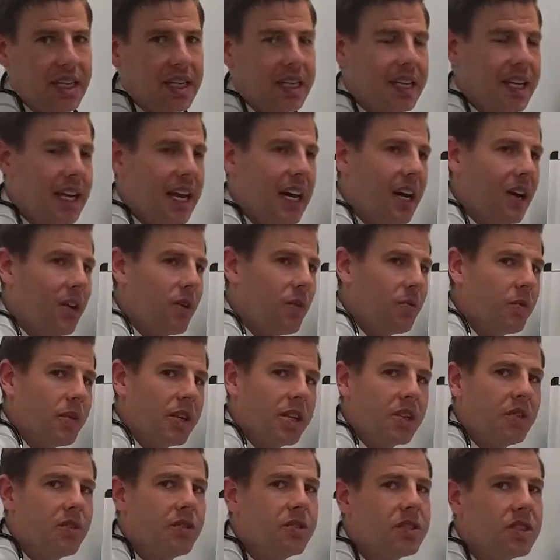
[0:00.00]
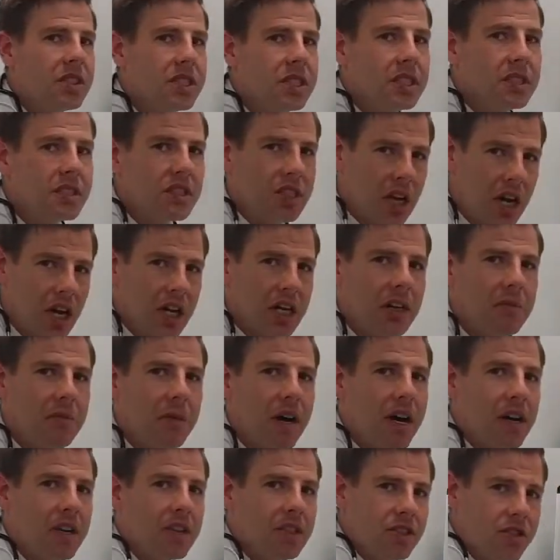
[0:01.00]
Now, we usually talk
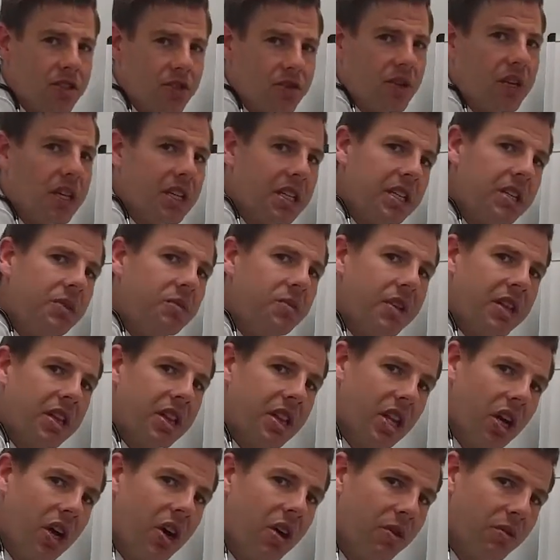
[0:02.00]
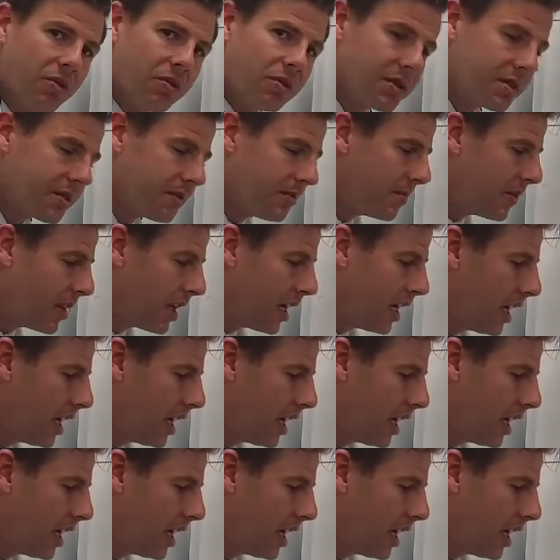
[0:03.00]
about it strictly with lows.